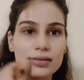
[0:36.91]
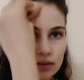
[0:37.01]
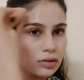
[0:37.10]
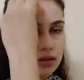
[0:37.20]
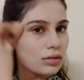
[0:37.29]

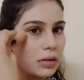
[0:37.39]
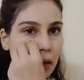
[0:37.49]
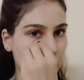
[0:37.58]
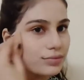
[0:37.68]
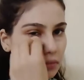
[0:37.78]
Forever
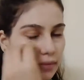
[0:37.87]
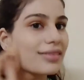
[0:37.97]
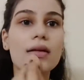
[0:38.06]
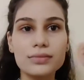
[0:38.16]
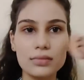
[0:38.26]

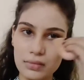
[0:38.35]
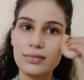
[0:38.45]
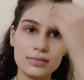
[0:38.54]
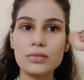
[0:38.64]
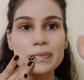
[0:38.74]
51 Beauty
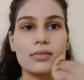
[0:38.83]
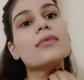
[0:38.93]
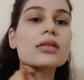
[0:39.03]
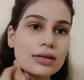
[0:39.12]
Blender.